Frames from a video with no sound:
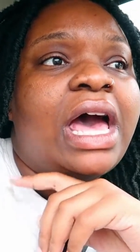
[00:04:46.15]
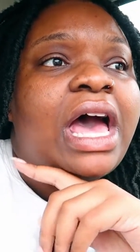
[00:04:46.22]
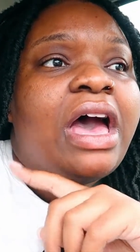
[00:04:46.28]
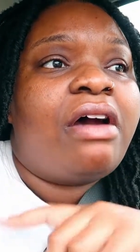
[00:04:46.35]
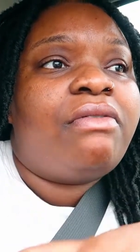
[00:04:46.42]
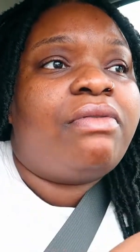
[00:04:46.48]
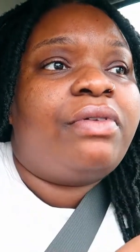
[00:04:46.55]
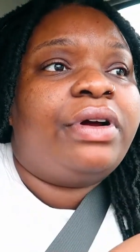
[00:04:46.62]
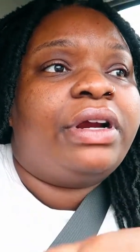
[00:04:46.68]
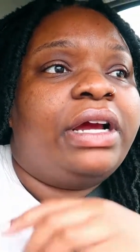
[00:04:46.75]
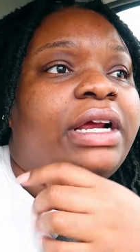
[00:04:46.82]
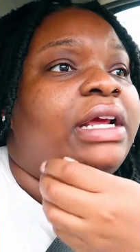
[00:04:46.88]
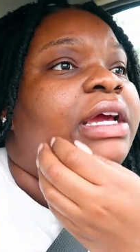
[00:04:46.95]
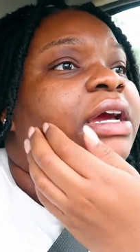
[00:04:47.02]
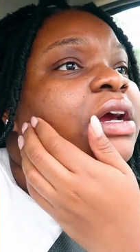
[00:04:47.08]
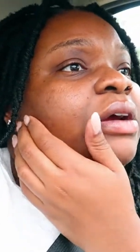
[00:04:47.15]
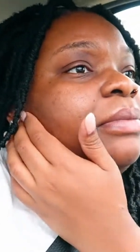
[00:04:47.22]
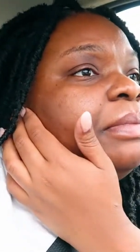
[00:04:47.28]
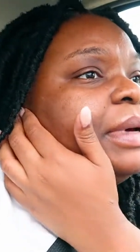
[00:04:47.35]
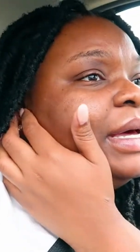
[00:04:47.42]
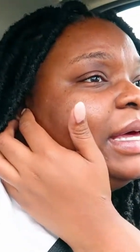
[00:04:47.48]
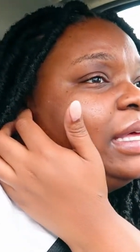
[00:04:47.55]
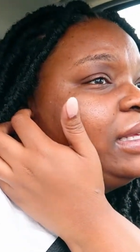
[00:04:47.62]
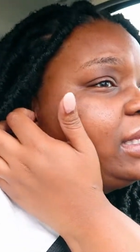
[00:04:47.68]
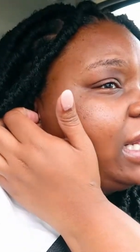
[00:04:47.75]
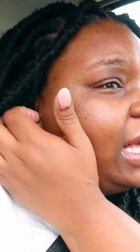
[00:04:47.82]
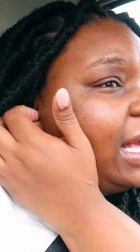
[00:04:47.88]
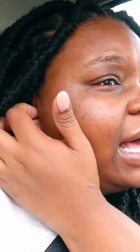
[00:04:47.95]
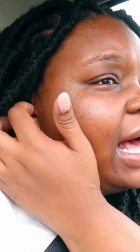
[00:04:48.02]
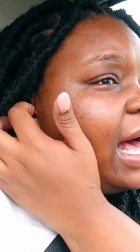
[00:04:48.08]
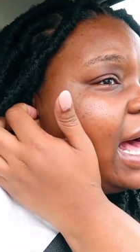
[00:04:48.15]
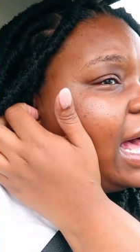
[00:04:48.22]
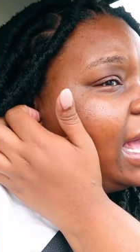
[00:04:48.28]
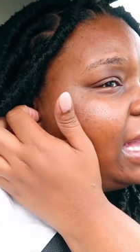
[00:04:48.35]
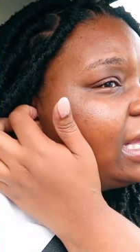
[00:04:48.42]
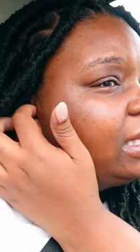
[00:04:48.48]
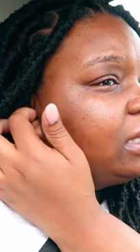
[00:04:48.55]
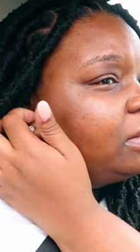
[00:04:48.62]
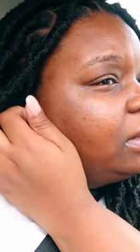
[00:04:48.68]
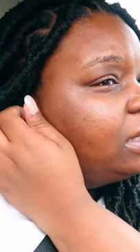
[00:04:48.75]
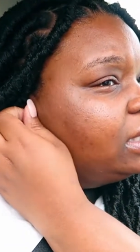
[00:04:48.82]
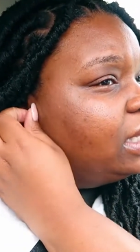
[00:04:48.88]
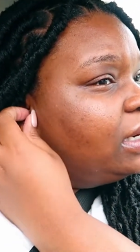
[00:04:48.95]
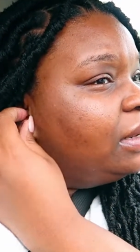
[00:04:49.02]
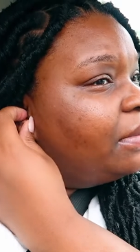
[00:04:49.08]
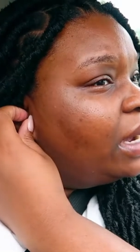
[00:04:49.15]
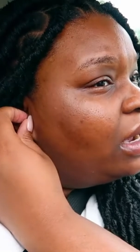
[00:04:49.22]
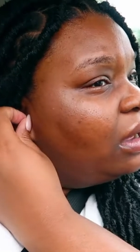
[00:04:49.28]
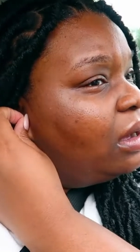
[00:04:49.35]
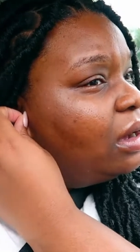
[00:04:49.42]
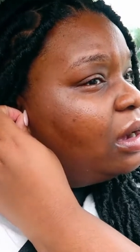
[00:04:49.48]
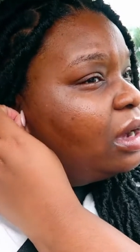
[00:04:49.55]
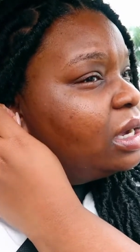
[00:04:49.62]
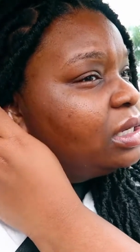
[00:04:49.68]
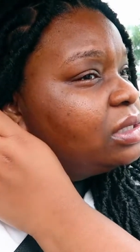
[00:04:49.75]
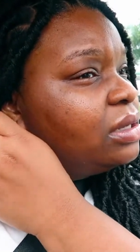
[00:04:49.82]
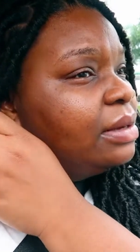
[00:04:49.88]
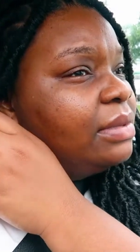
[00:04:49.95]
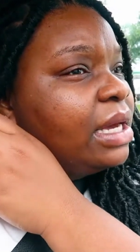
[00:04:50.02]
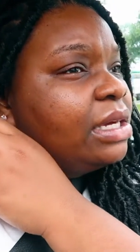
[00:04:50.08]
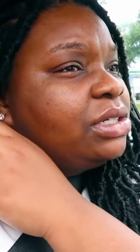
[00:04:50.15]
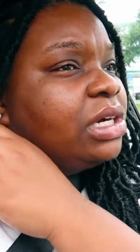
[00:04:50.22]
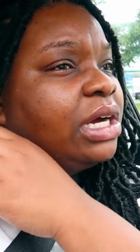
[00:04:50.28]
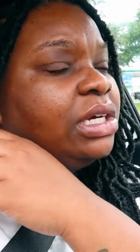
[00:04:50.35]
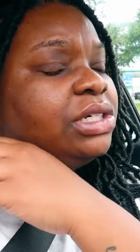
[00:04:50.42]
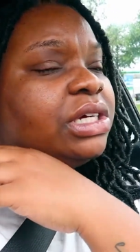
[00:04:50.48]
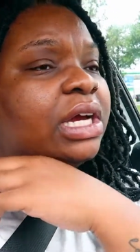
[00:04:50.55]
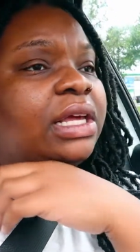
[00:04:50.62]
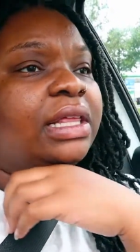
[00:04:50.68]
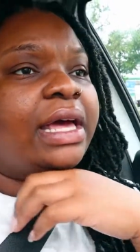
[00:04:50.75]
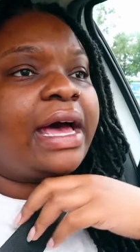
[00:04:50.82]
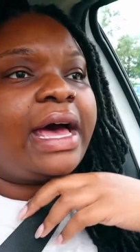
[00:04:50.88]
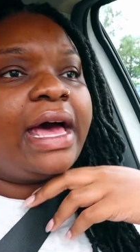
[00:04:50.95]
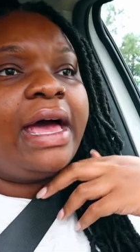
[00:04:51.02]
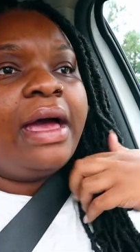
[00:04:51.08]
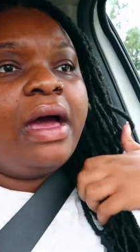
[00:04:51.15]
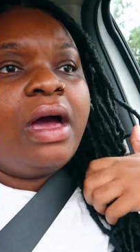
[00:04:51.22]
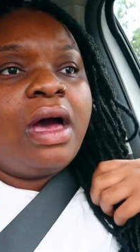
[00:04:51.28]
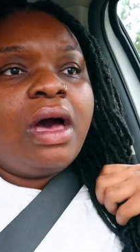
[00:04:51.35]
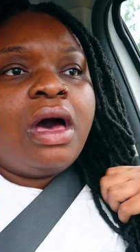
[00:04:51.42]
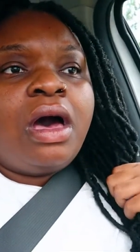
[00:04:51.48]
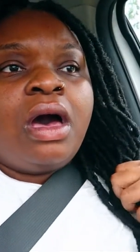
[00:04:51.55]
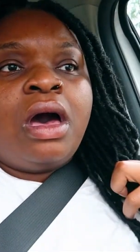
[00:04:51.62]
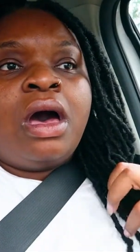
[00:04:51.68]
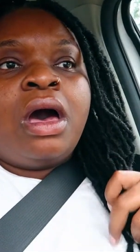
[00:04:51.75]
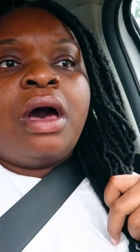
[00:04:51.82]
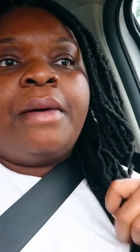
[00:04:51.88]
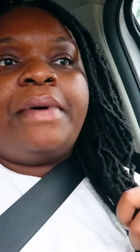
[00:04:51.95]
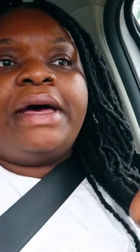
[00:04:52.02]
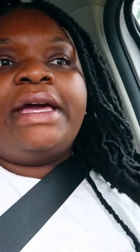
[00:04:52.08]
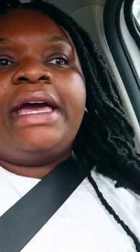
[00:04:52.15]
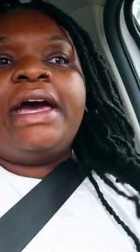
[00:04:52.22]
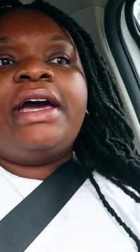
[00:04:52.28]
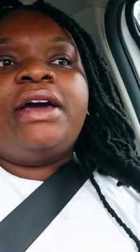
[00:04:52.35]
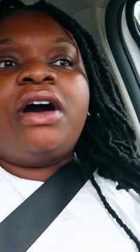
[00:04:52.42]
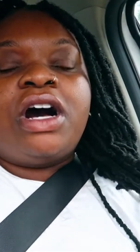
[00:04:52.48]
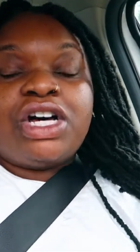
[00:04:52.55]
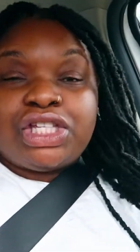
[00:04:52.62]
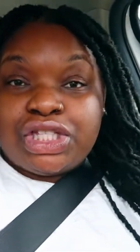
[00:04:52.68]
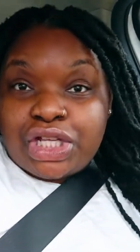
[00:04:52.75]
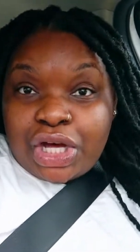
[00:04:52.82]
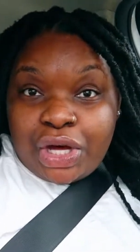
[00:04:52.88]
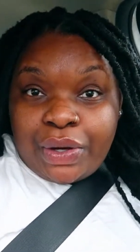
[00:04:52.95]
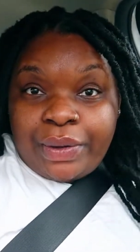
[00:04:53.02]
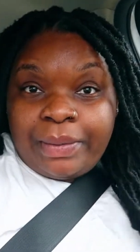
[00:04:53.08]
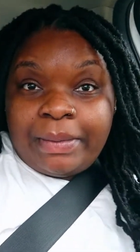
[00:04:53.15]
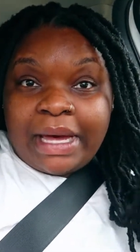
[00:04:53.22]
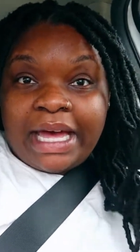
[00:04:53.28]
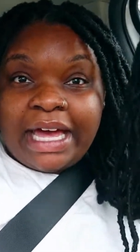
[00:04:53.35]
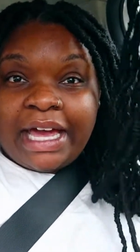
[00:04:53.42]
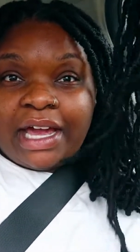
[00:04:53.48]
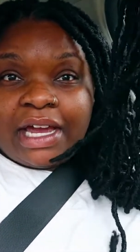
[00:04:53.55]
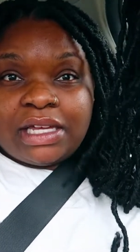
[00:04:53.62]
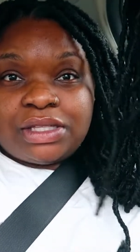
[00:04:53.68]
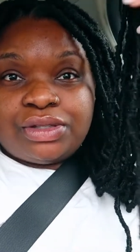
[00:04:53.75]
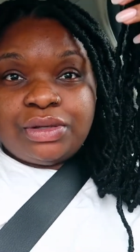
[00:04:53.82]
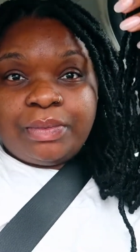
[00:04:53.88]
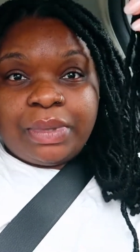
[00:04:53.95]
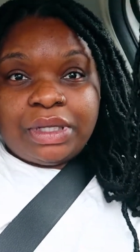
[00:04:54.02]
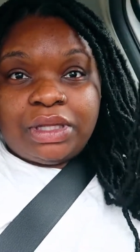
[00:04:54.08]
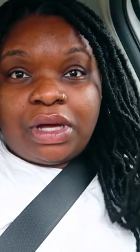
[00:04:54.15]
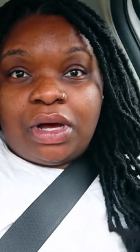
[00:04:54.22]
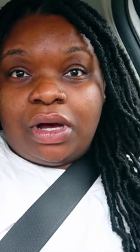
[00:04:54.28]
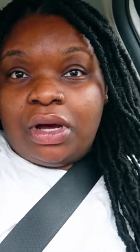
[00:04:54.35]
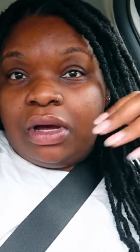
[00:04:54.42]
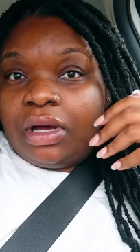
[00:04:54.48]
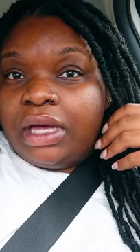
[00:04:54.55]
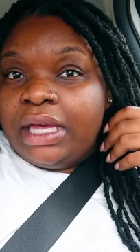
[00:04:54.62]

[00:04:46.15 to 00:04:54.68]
I have water in here, but it's like hot because it's been sitting in my car, so I'm not trying to drink that. But yeah, y'all, so my hair is super long.